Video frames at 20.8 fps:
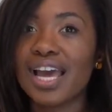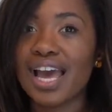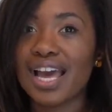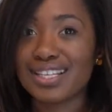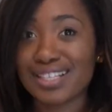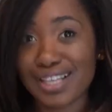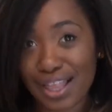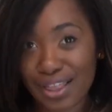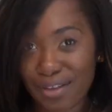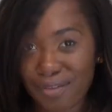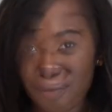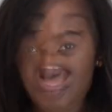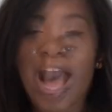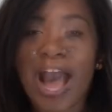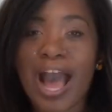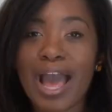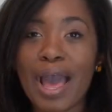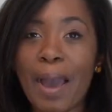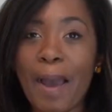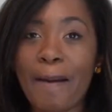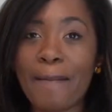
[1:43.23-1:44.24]
as I love it.
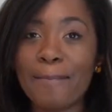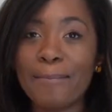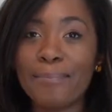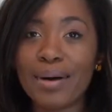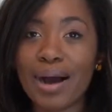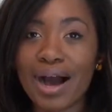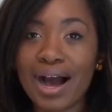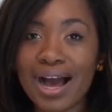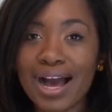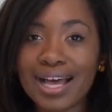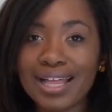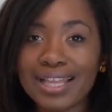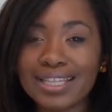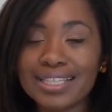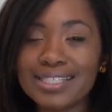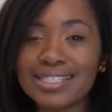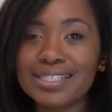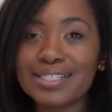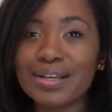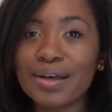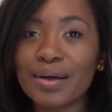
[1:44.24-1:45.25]
I had bought
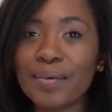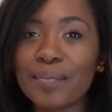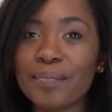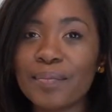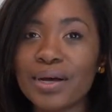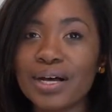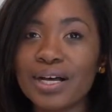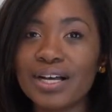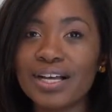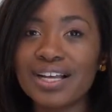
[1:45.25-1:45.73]
some